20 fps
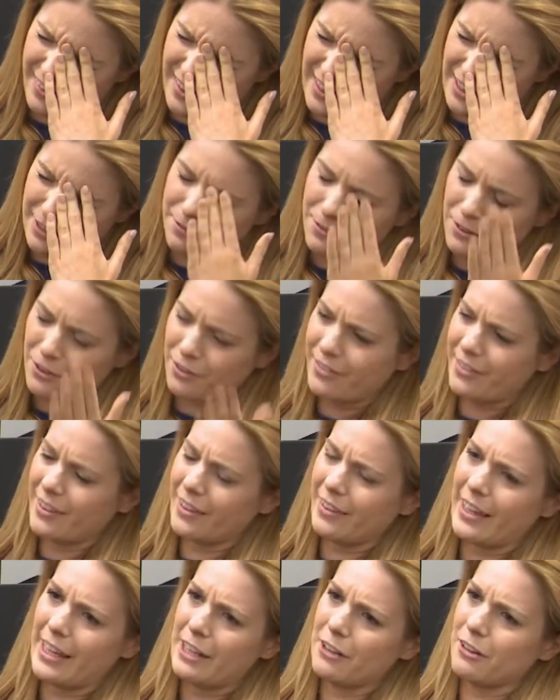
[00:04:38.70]
inversed the
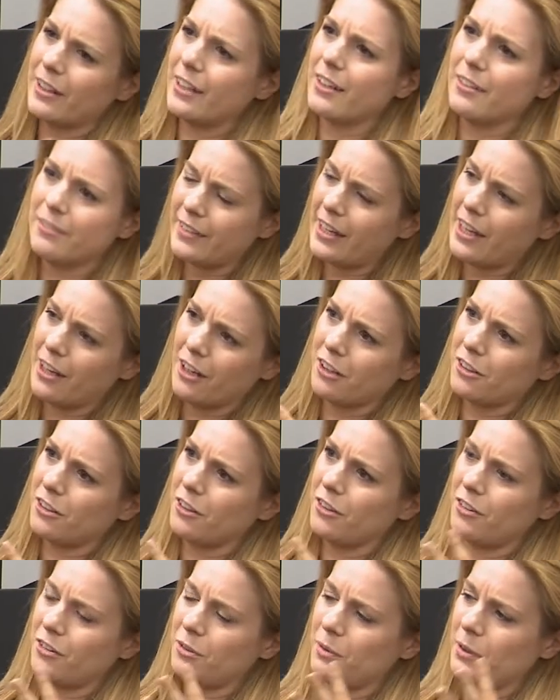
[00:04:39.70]
layering of
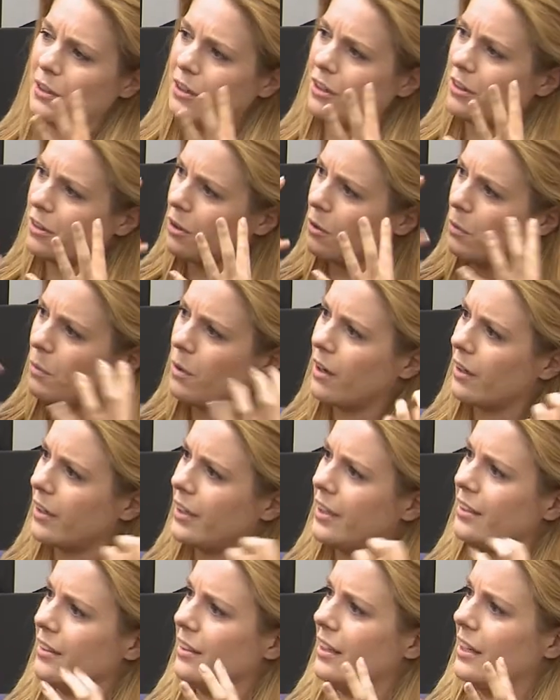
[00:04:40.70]
characters to where they all go
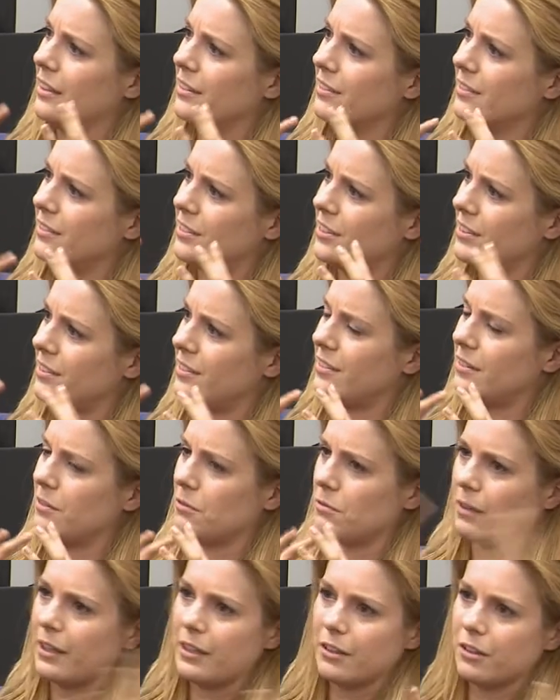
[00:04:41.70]
wonky and just
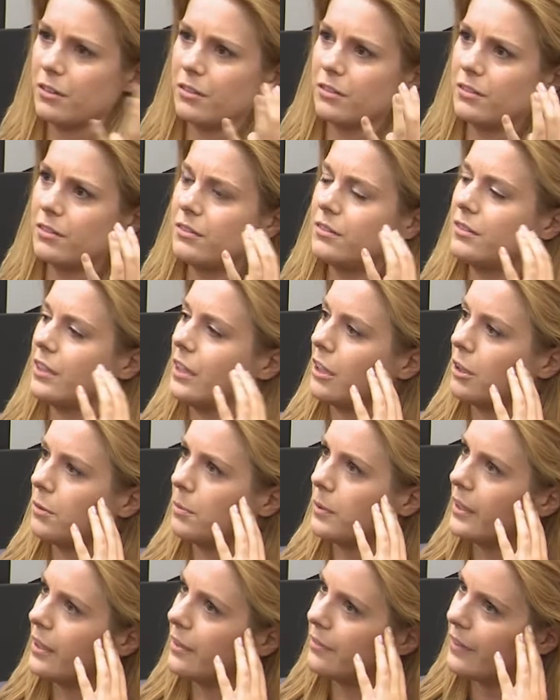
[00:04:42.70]
rendered
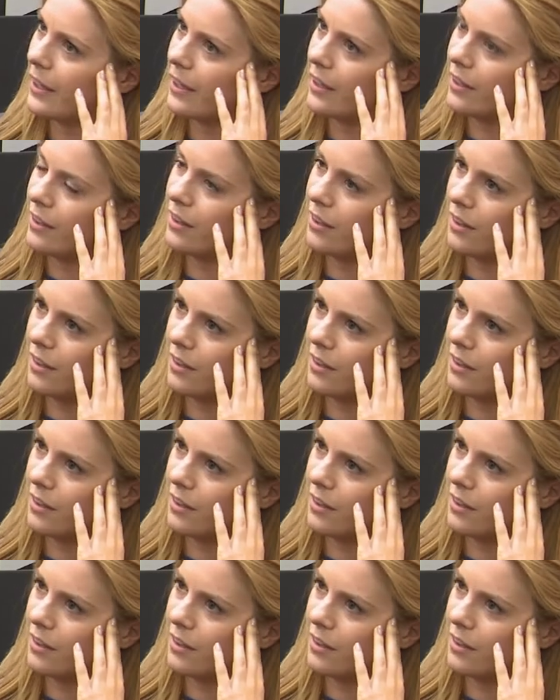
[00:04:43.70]
terribly. I've had